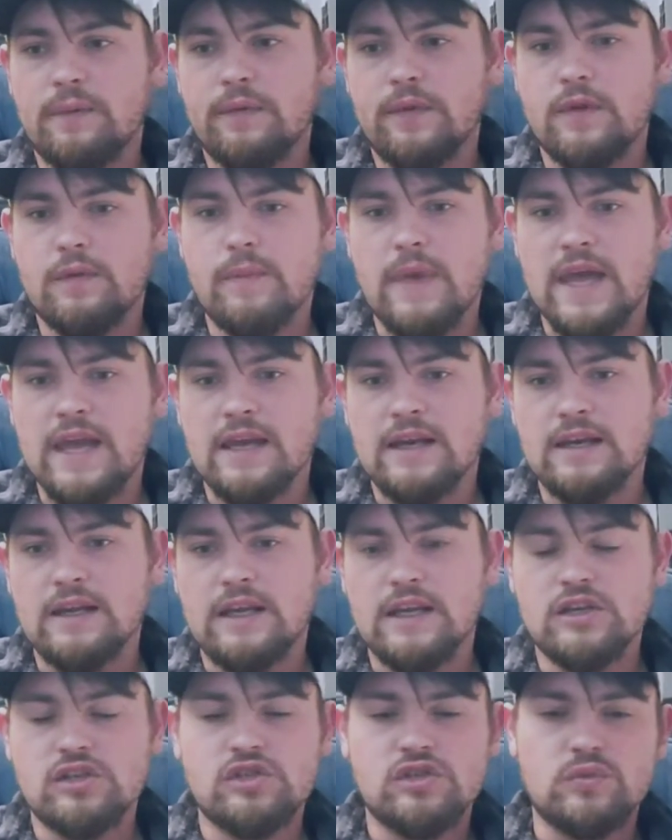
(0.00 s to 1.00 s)
the main
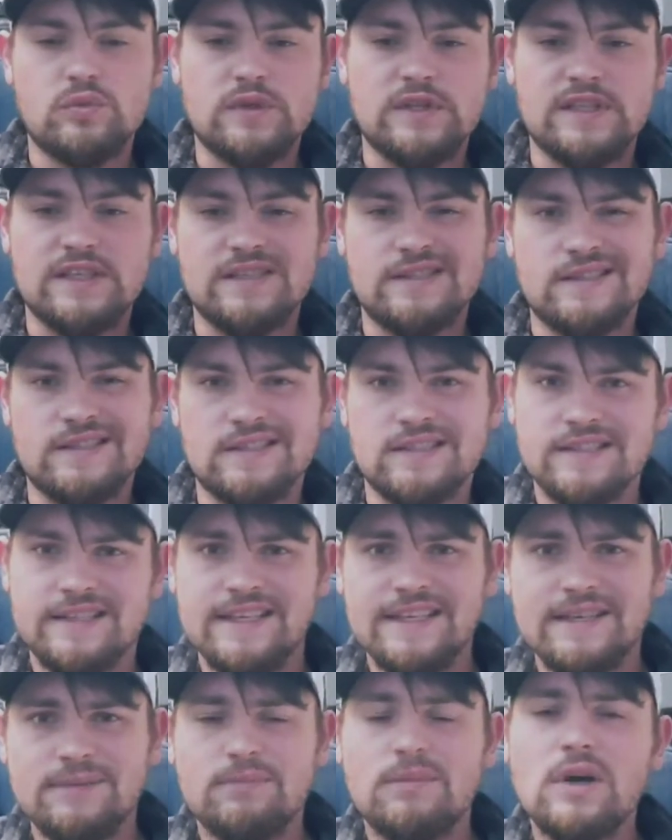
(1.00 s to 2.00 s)
issue with this is
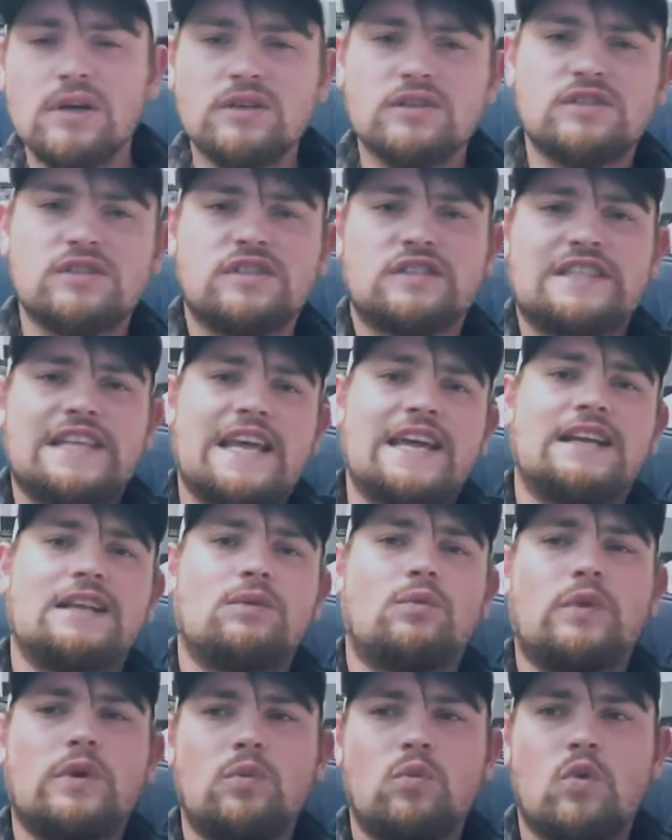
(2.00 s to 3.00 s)
in modern society,
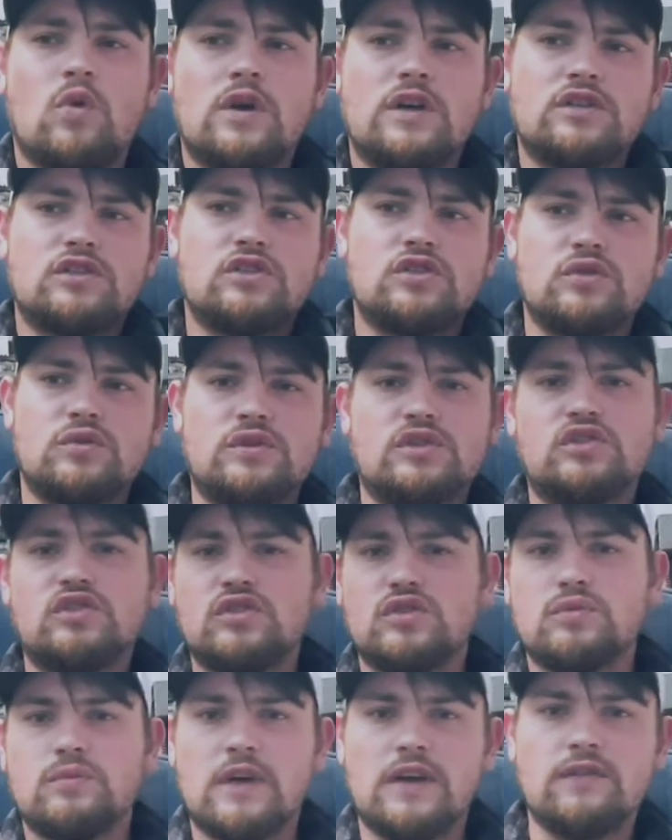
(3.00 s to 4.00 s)
we want to
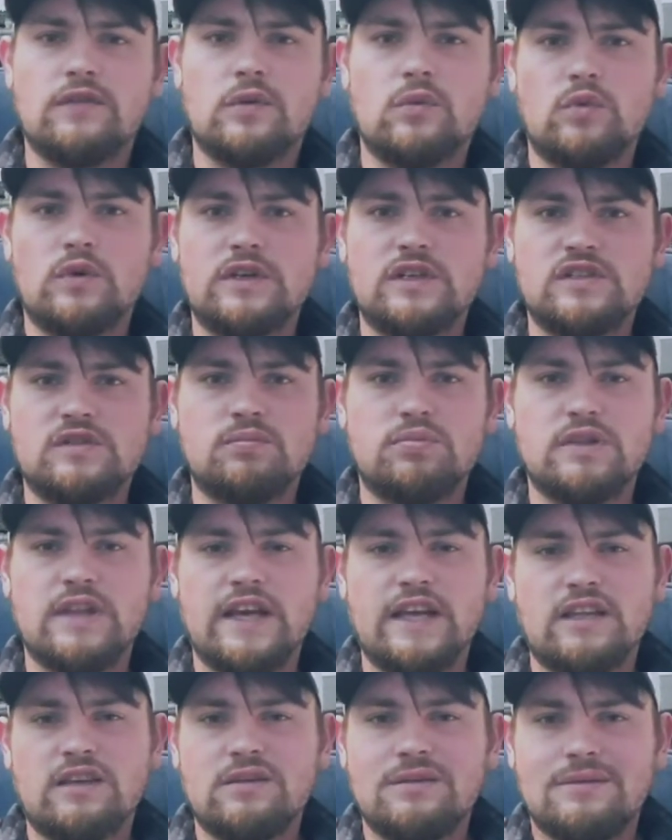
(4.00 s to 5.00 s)
assume everyone is
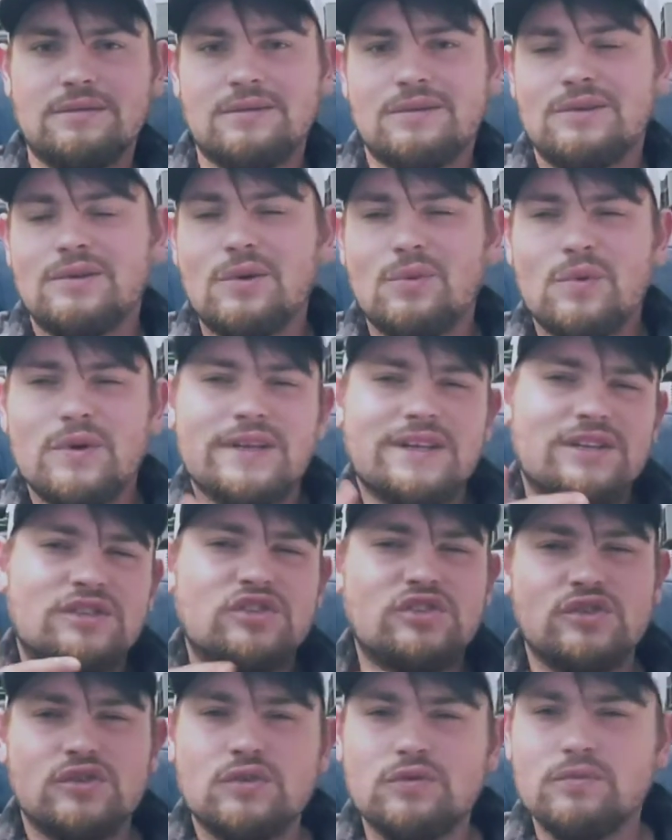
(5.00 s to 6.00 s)
play. You don't want to
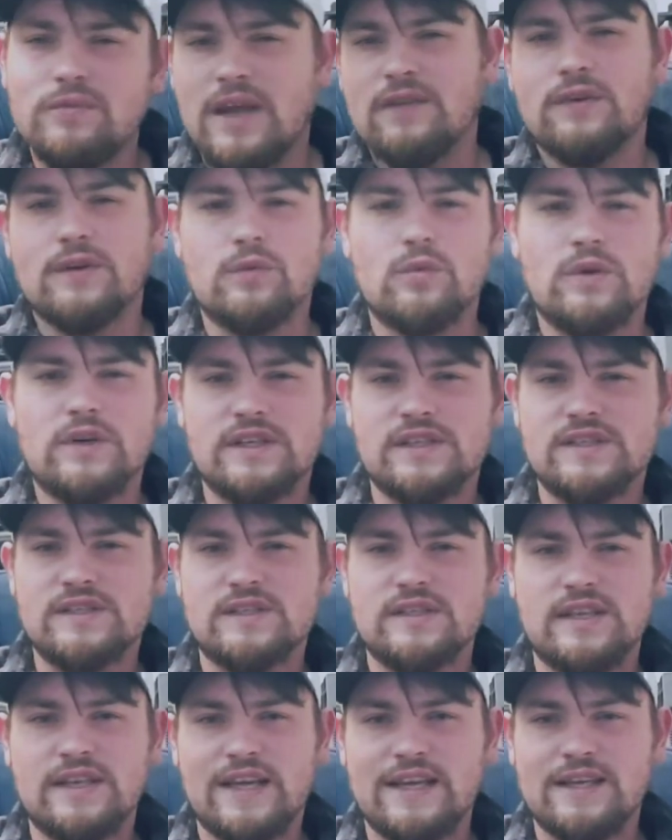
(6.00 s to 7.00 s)
assume everyone
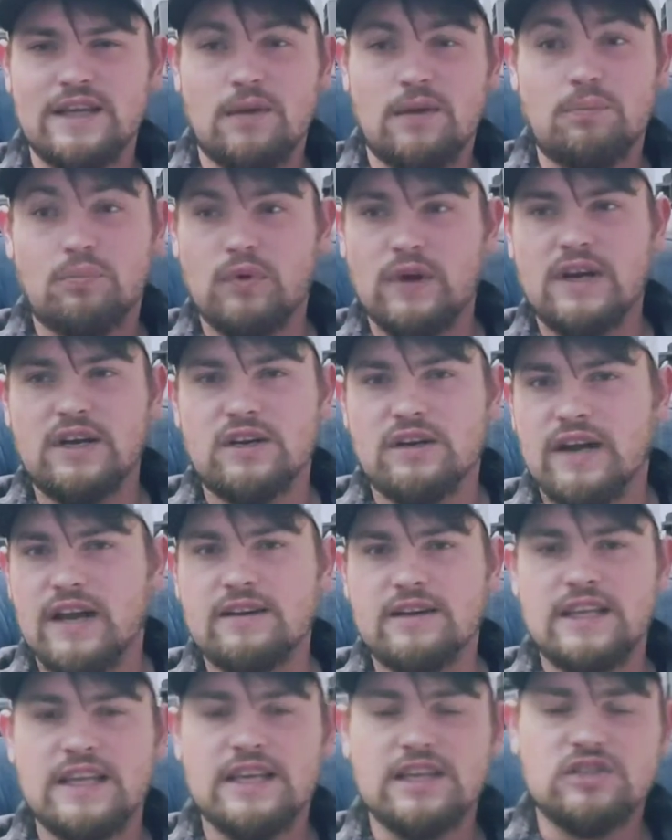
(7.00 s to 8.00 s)
is a predator
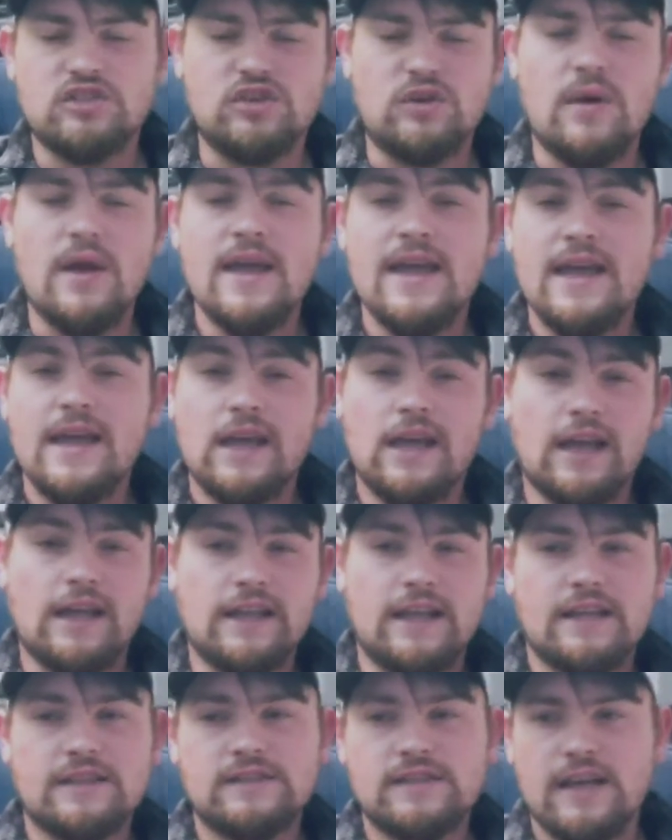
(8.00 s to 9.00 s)
out to get you, and
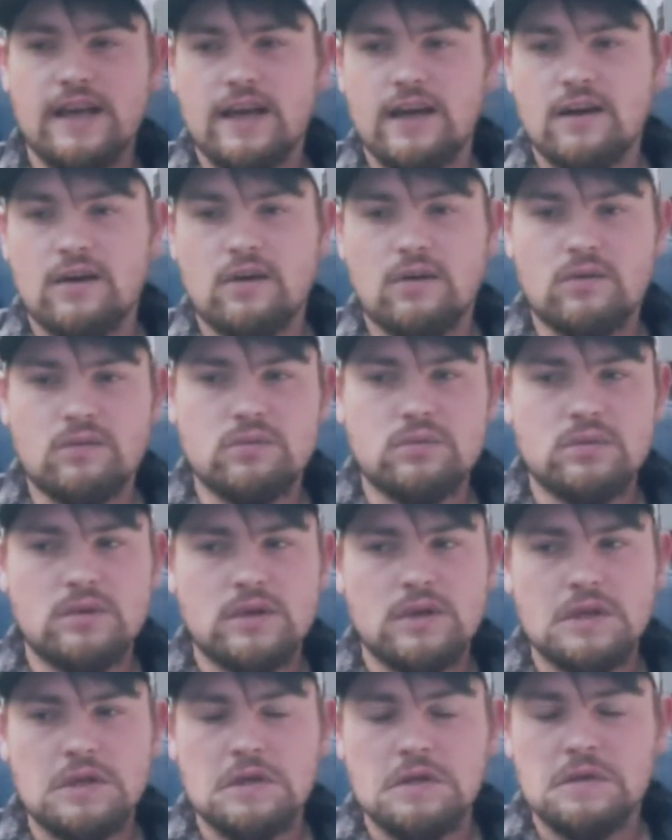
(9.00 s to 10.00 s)
that's how
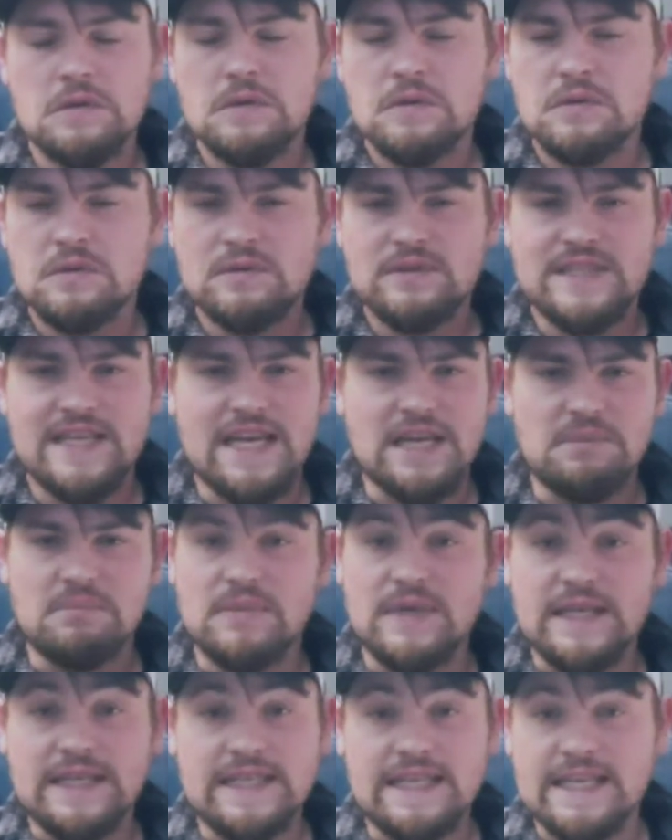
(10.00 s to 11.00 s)
Ted
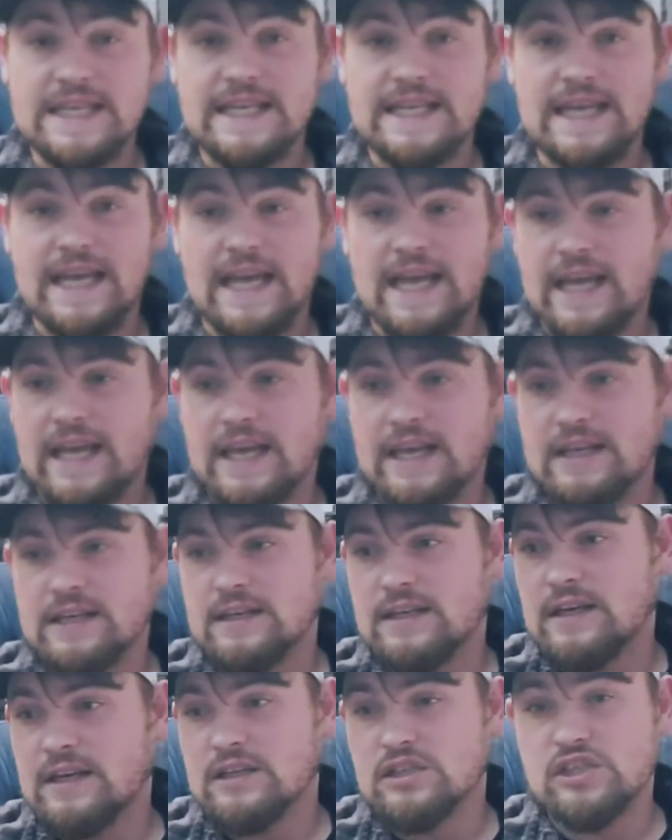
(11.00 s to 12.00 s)
Bundy
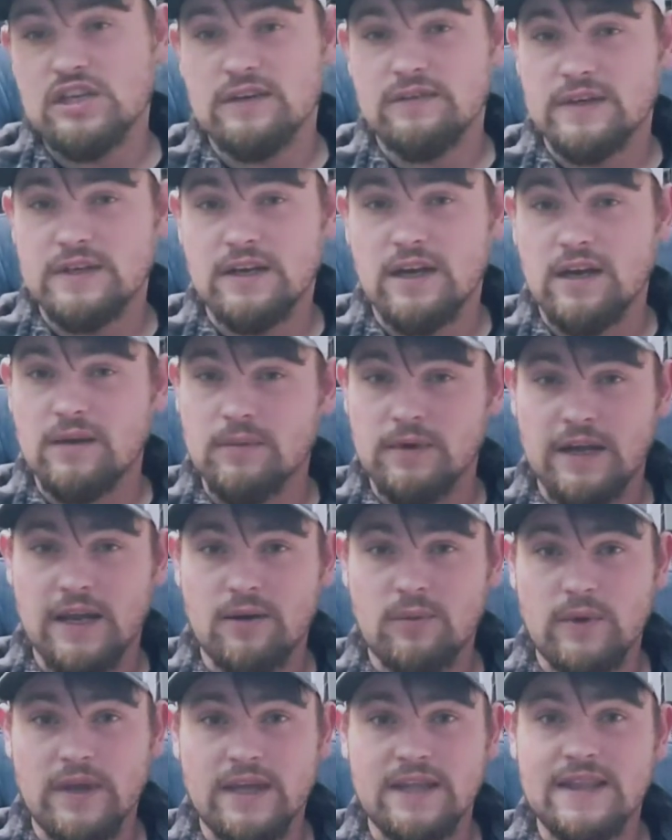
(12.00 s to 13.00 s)
and Jeffrey Dahmer got
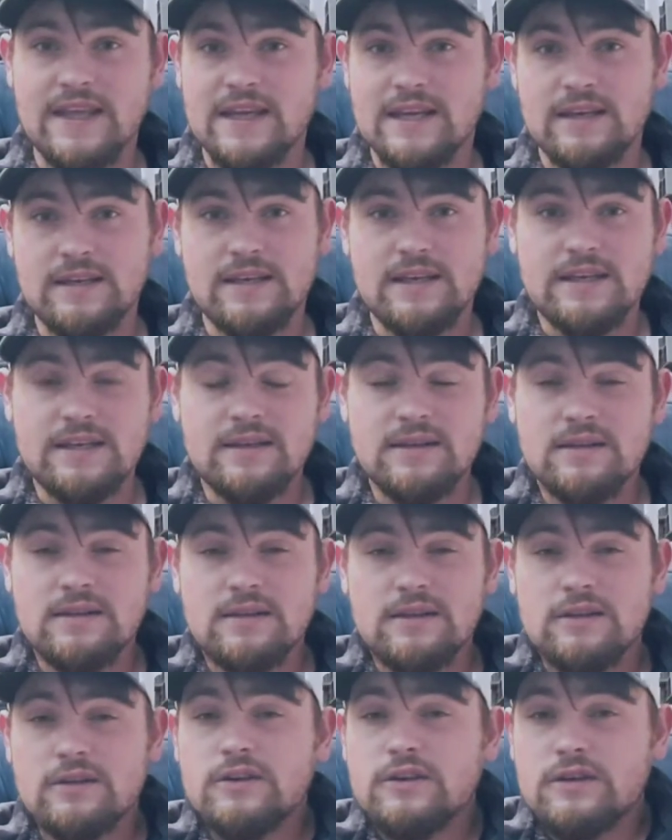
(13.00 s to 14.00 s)
away. They
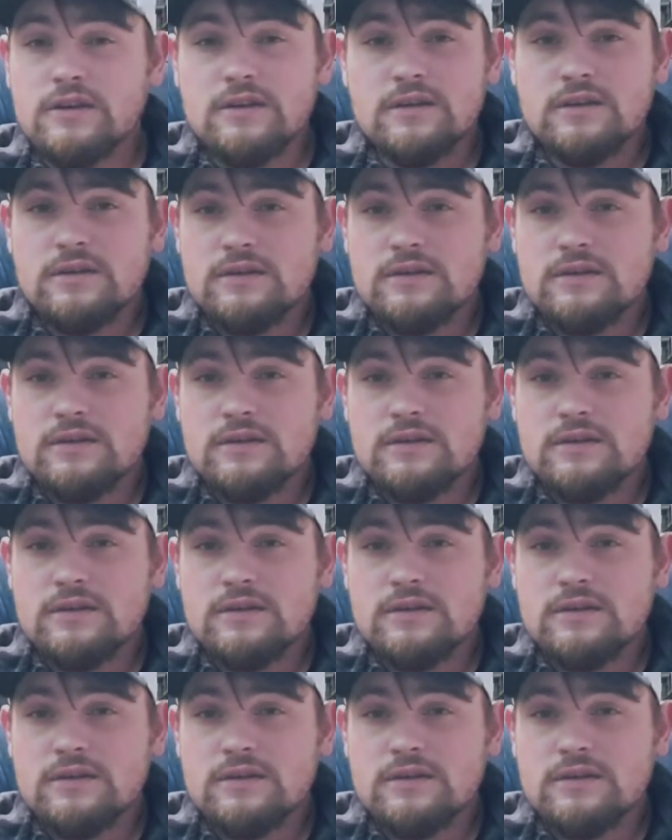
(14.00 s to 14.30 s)
didn't look,